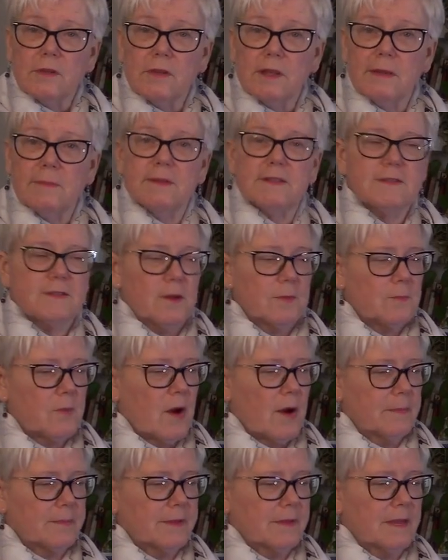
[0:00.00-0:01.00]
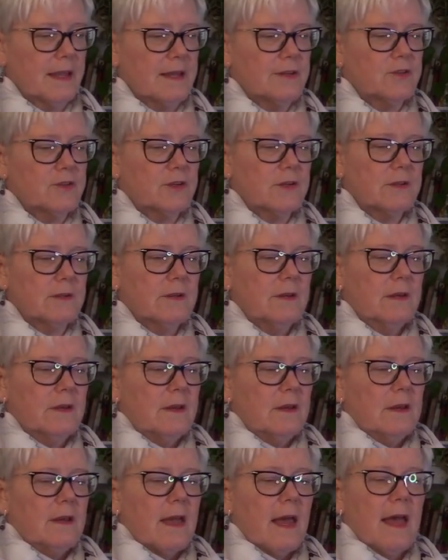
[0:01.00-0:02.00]
limits on population,
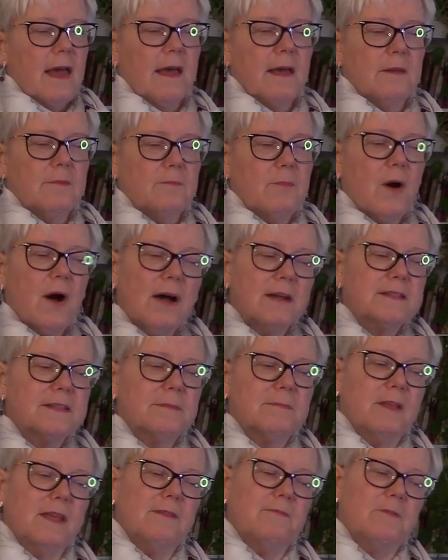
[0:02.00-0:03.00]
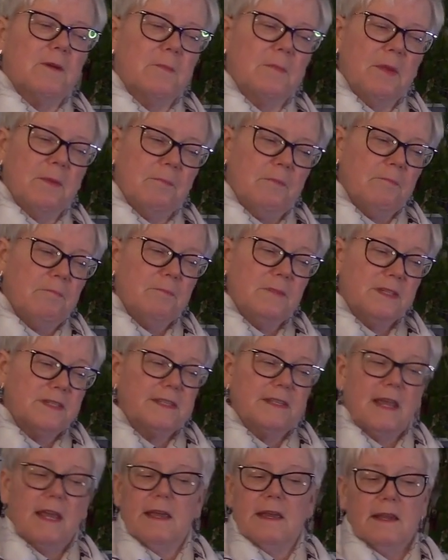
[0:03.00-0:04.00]
and possibly from
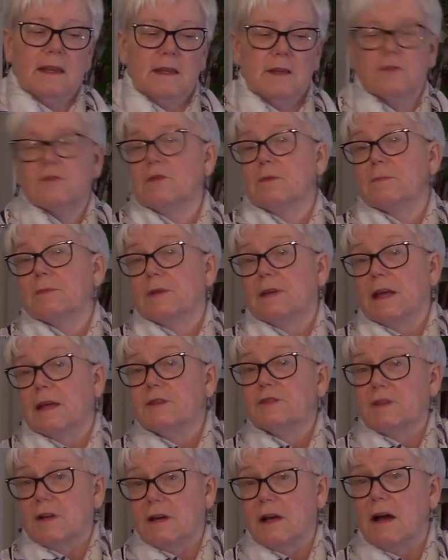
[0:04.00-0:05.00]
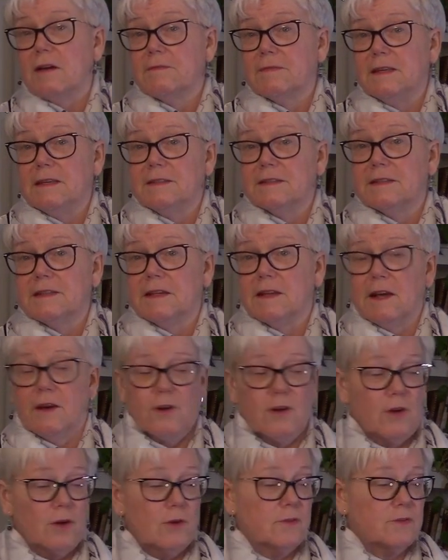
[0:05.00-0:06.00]
mistaken interpretation of these
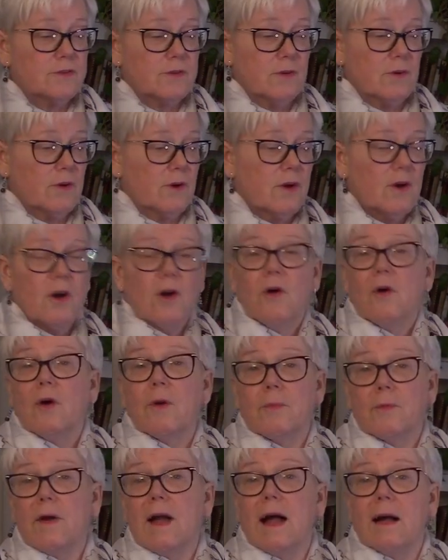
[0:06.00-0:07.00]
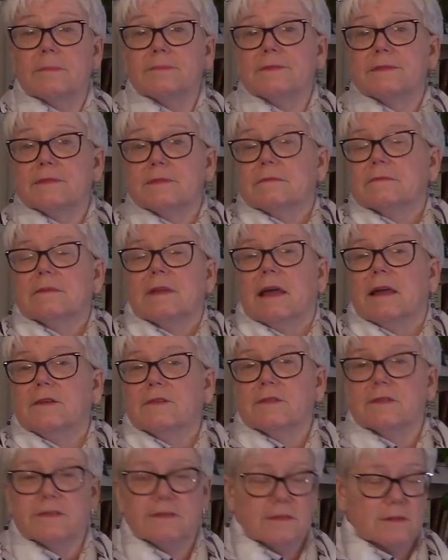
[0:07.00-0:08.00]
scenarios, or perhaps they
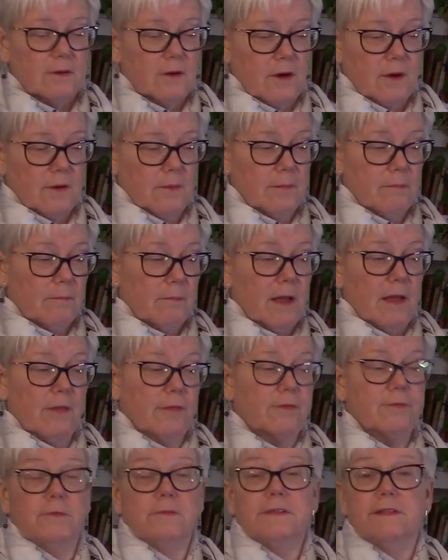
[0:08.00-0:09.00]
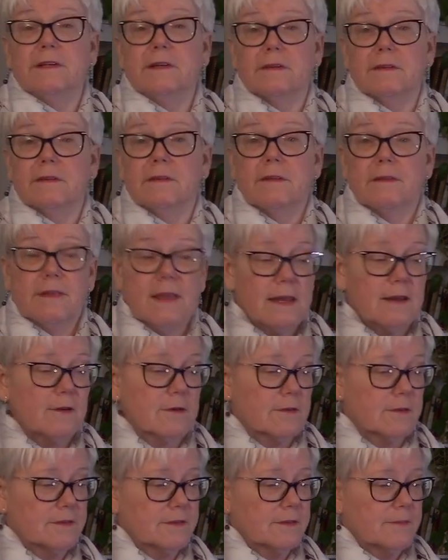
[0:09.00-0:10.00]
just are Malthusian
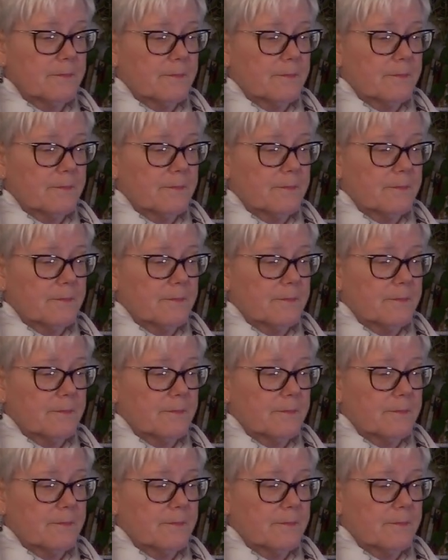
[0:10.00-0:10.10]
thinkers.